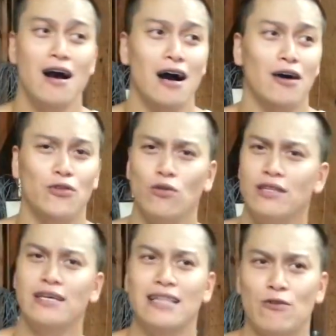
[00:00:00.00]
the only
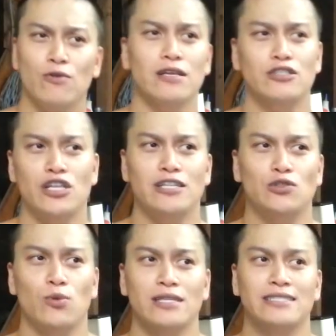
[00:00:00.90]
thing that really
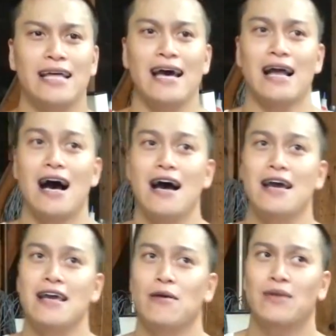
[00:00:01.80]
changed was that I
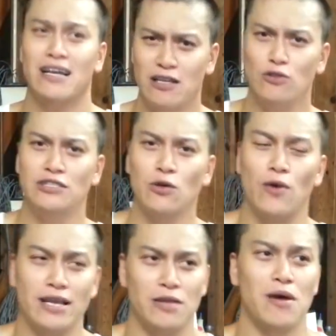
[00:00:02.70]
am kind of losing
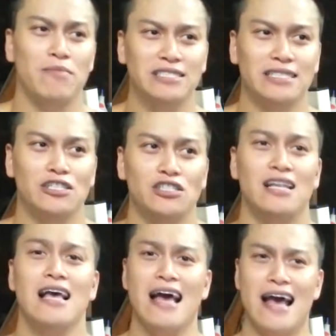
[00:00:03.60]
weight in my midsection,
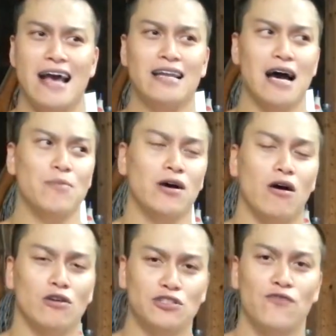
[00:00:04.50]
and I'm not
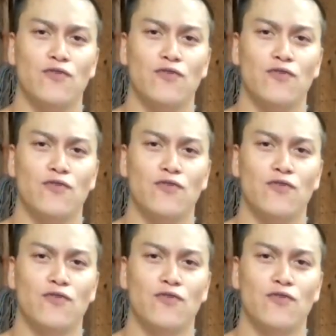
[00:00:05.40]
also